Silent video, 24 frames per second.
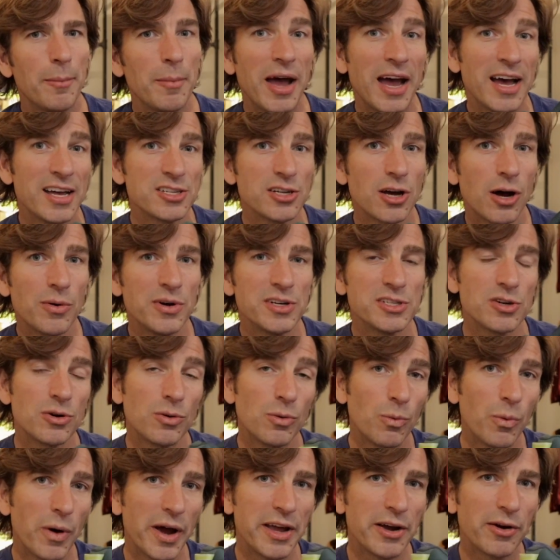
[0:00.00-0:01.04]
as always,
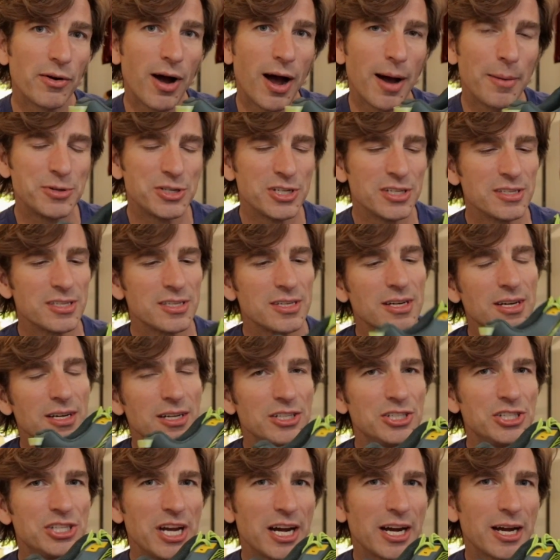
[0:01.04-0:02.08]
weigh your options,
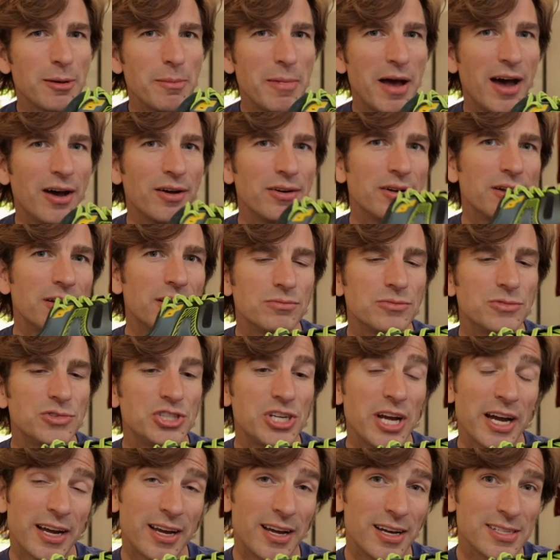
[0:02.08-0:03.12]
check them out,
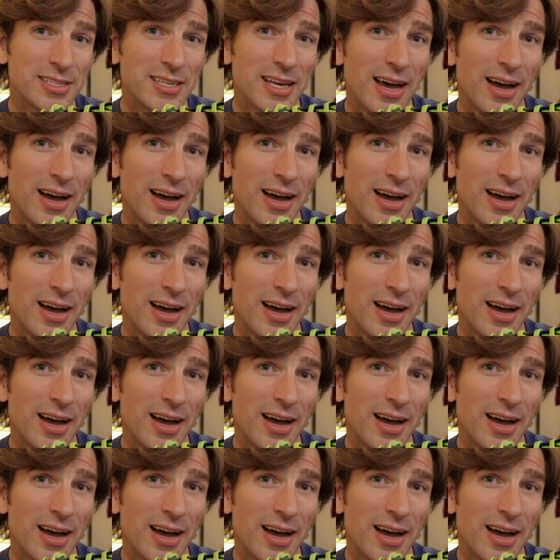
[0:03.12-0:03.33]
check us